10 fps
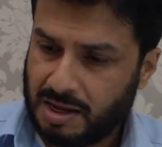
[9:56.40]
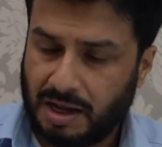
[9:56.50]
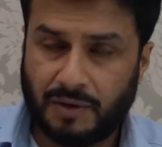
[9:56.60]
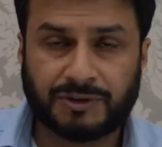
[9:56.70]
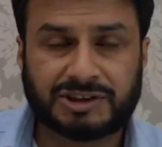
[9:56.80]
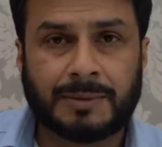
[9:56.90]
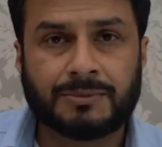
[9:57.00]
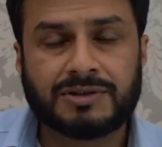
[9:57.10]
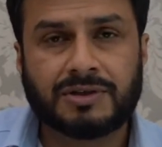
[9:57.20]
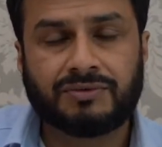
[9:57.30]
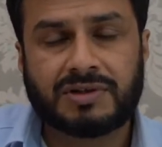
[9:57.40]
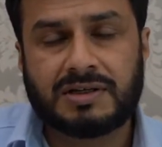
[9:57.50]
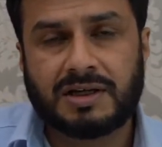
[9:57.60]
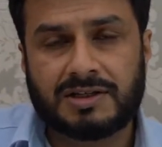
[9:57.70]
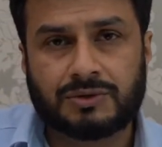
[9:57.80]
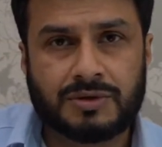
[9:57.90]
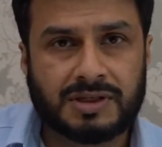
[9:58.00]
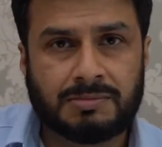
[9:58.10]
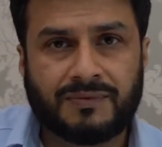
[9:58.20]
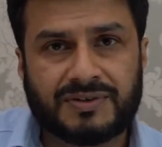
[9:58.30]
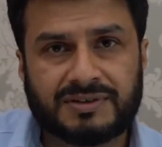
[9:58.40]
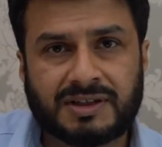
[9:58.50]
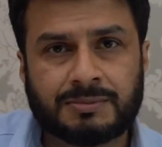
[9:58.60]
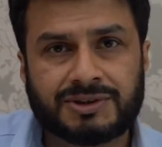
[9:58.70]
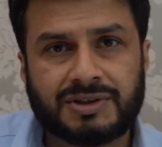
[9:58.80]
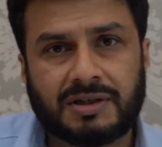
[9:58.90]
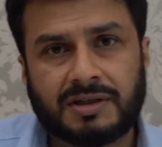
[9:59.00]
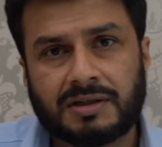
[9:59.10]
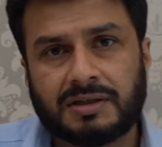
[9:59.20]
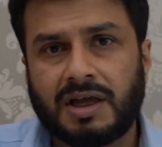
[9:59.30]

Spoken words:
which I'm going to read, is going to be physical material.